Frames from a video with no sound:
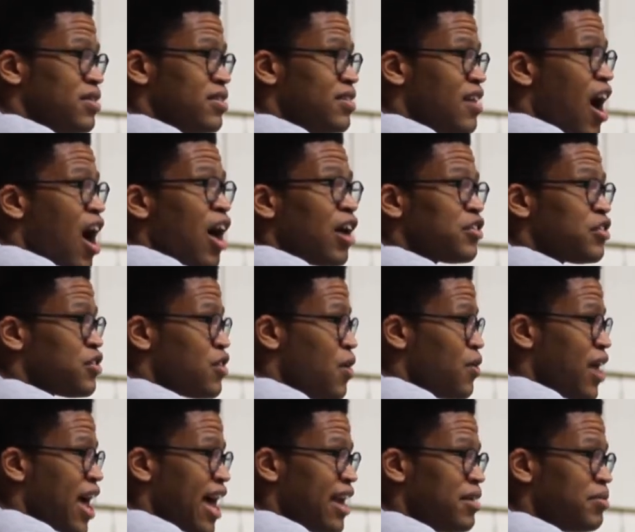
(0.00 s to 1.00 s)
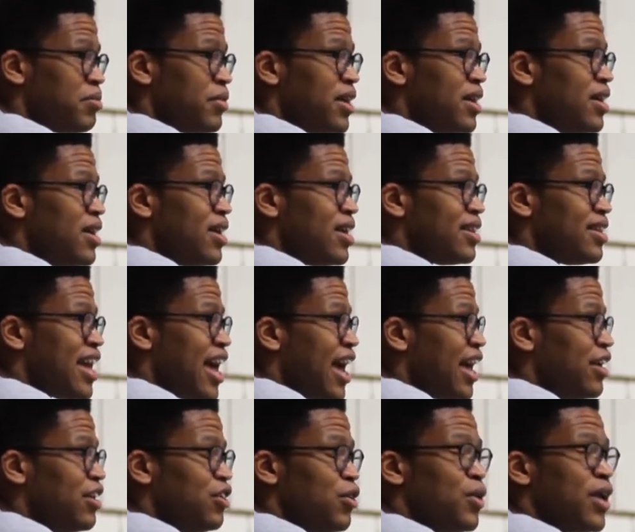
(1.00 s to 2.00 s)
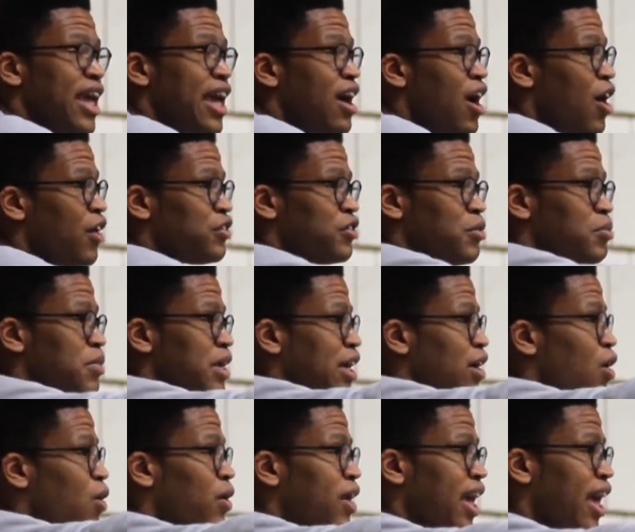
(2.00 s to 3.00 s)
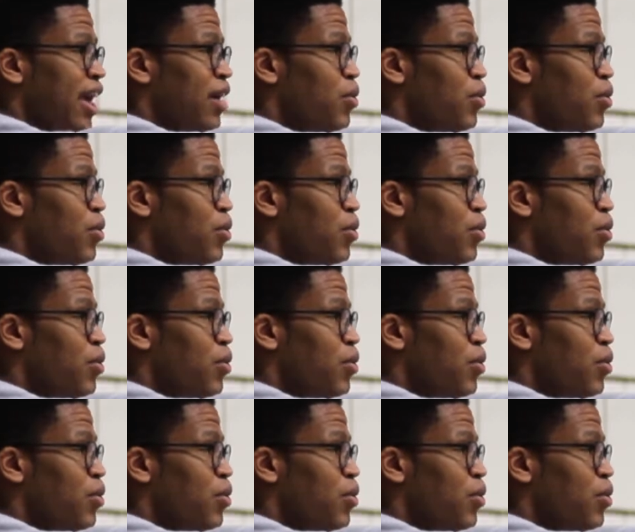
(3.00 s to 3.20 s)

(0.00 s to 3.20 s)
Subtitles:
dogs thrown at them, that you can't also be okay